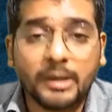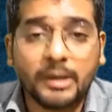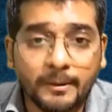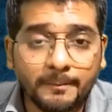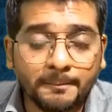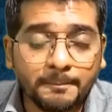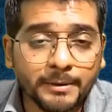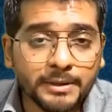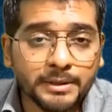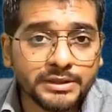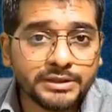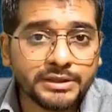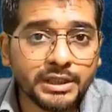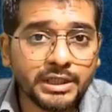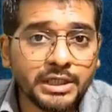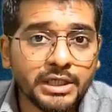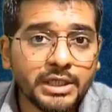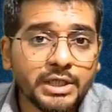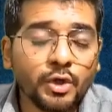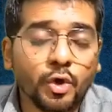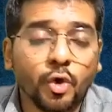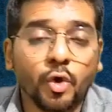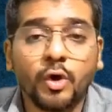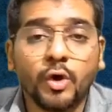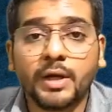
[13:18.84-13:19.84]

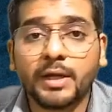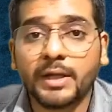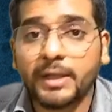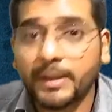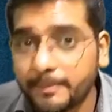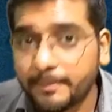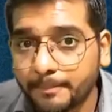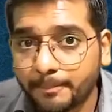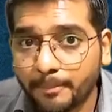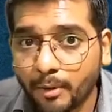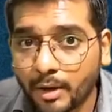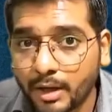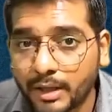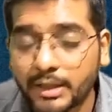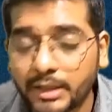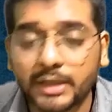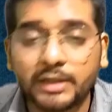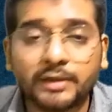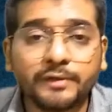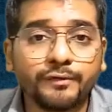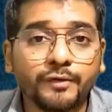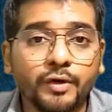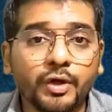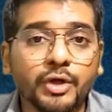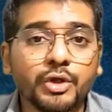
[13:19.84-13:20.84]
compulsory or
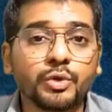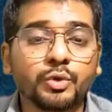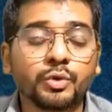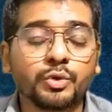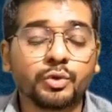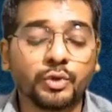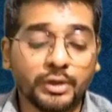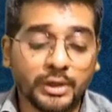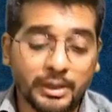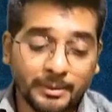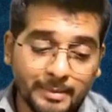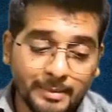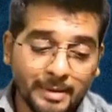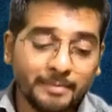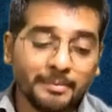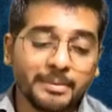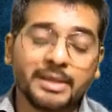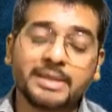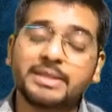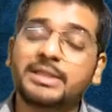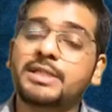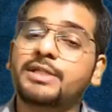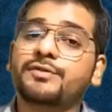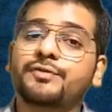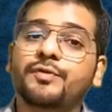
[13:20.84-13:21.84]
important for you to
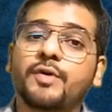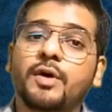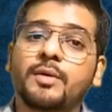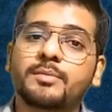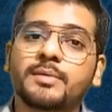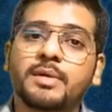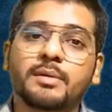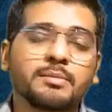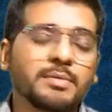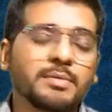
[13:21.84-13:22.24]
remember these form